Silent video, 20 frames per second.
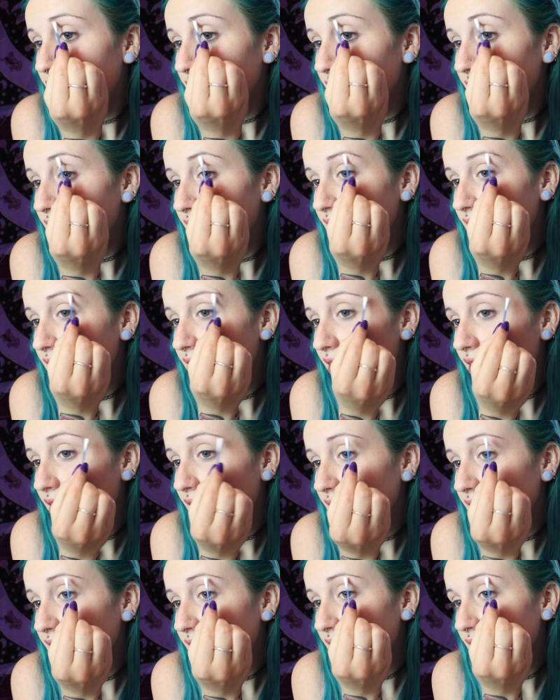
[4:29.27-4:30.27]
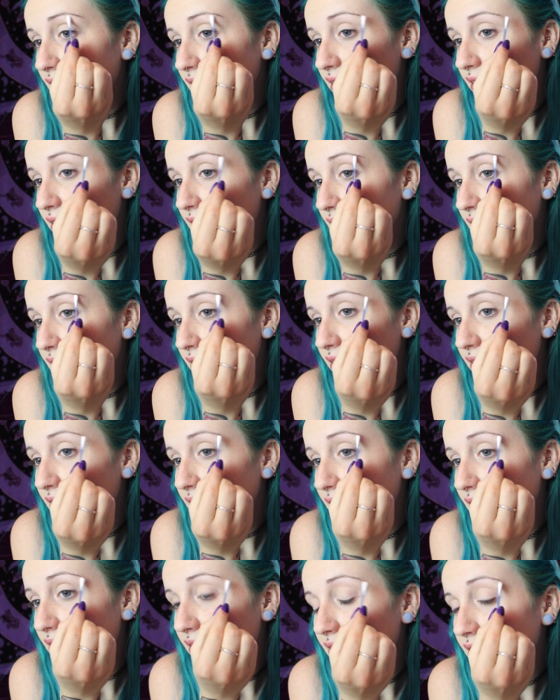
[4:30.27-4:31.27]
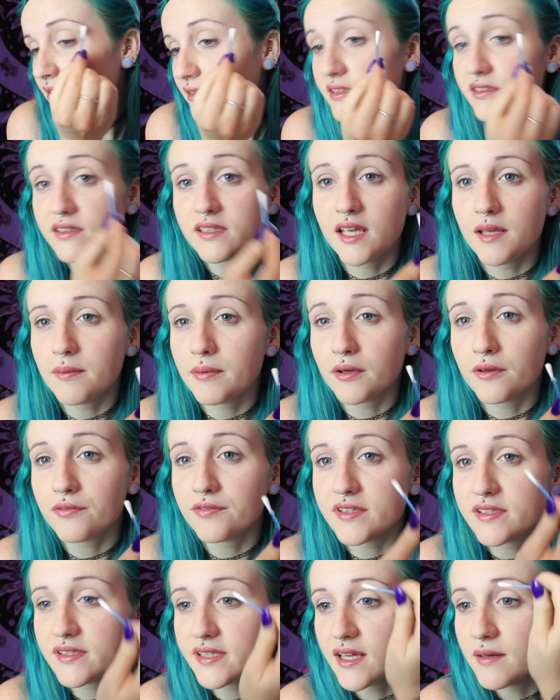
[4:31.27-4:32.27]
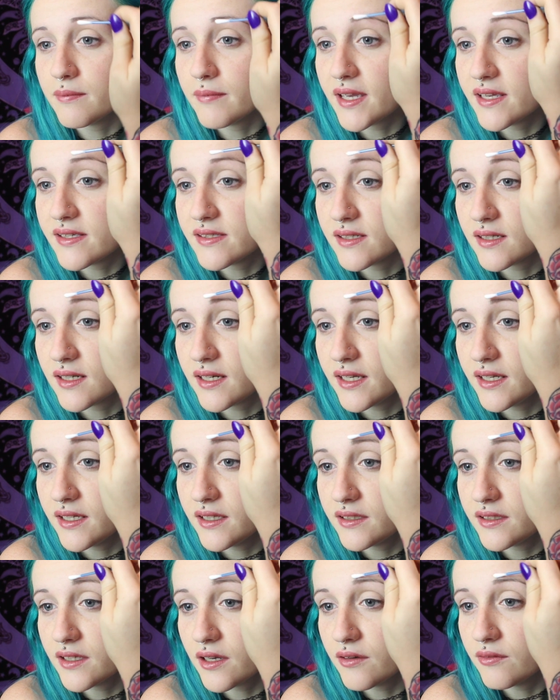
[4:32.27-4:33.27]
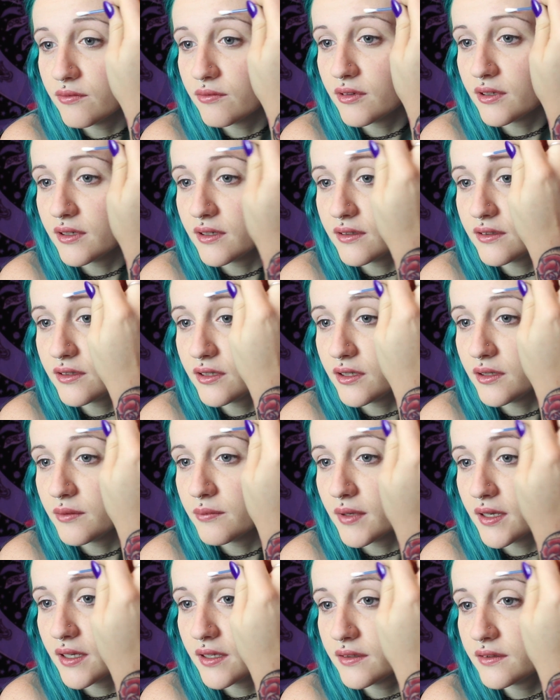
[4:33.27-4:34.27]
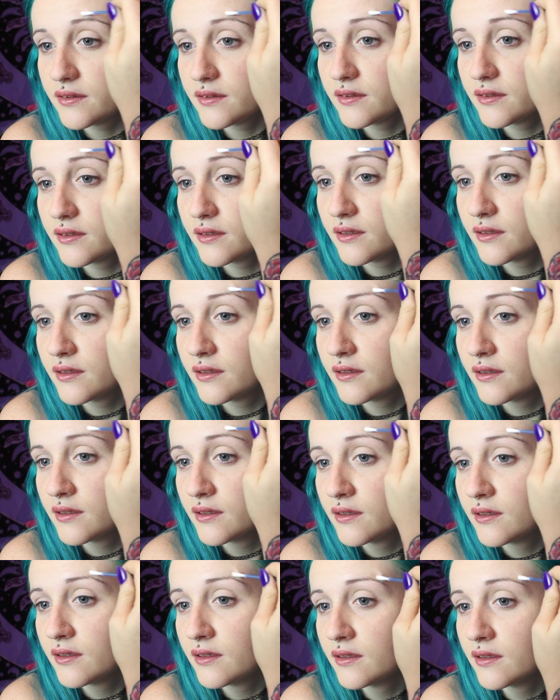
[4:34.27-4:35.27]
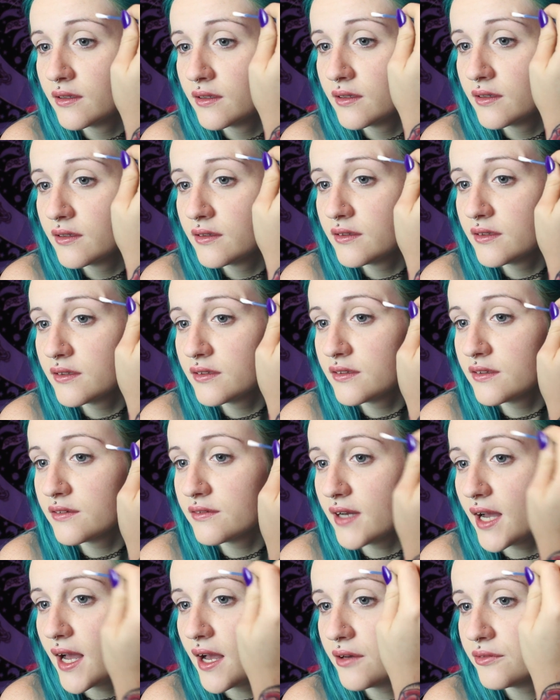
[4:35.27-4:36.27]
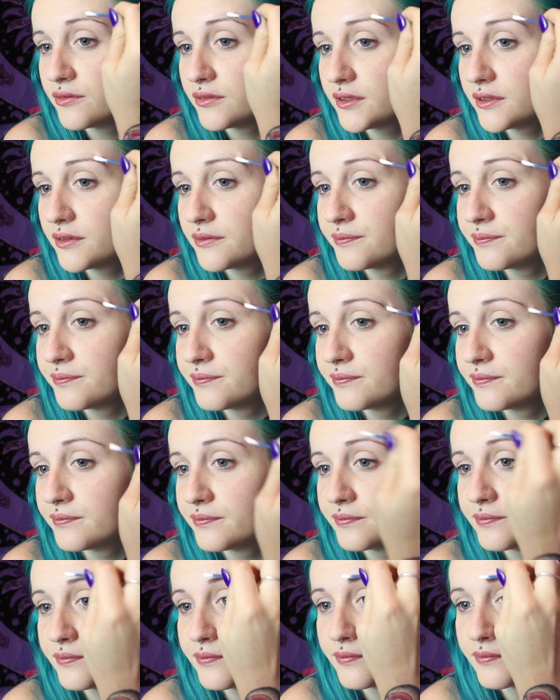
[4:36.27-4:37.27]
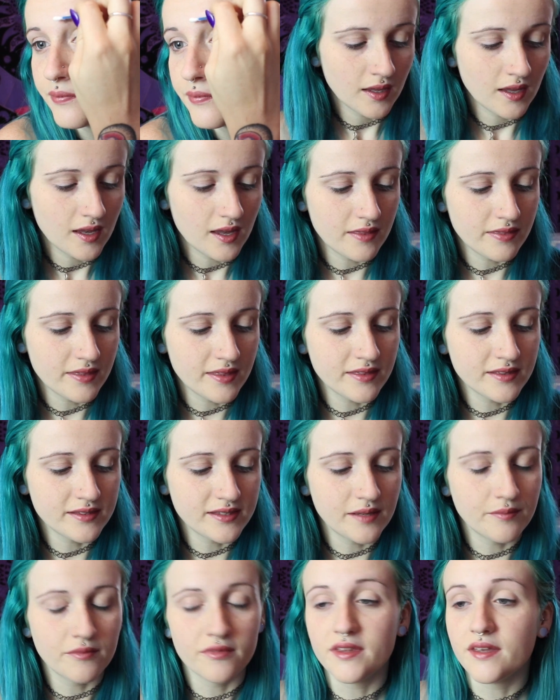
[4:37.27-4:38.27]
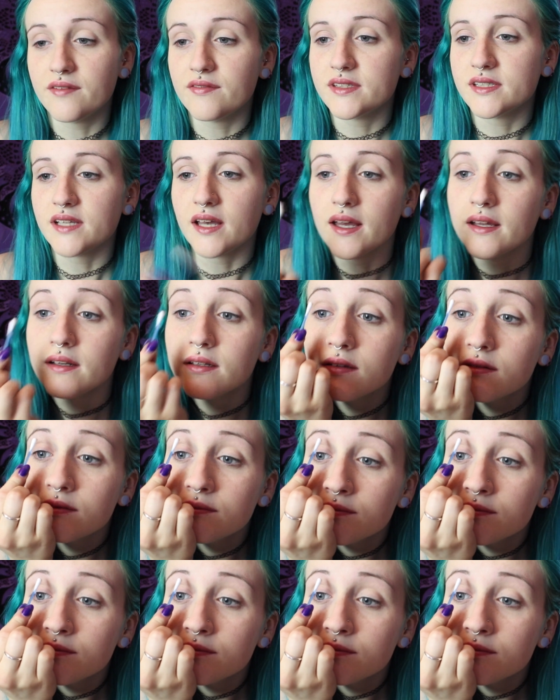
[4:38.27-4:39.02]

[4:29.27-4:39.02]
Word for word: this is only to just keep it off the skin basically you don't want too much just around and then the same on the other side